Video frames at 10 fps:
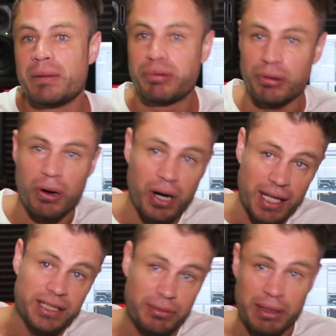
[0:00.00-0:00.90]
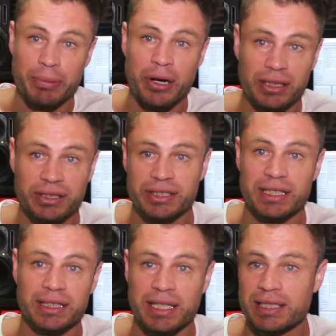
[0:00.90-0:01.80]
prior to me
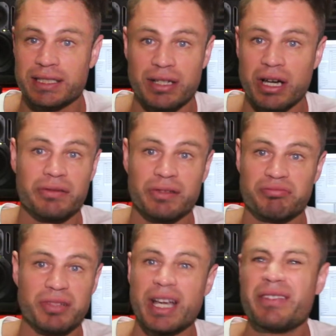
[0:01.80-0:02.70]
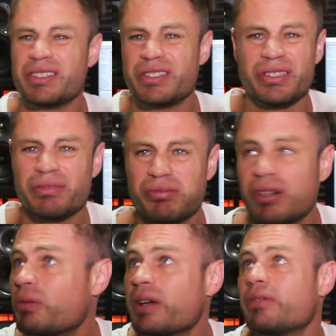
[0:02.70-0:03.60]
purchasing this,
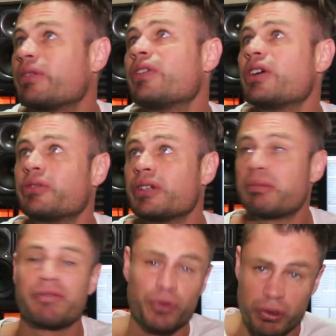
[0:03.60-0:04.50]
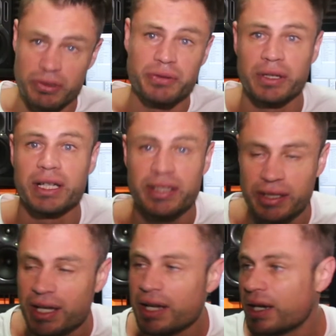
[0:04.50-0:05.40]
when it was first released, before it was
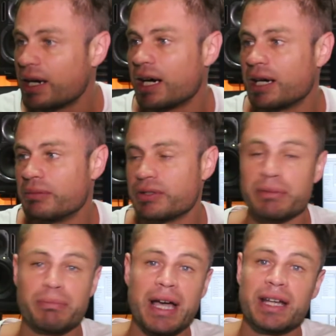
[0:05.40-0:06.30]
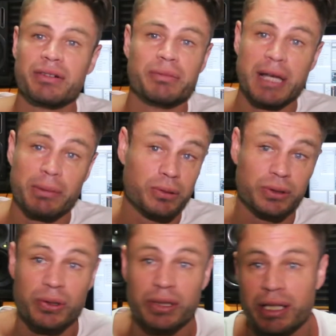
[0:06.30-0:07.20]
released, it was in beta and people
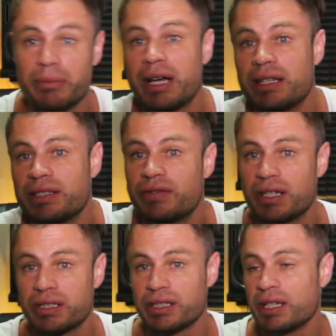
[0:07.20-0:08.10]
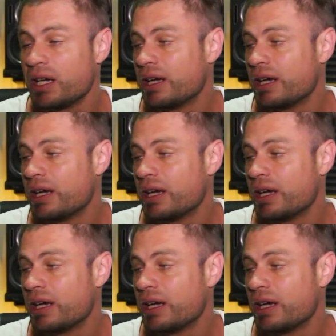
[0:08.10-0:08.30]
were talking about this function.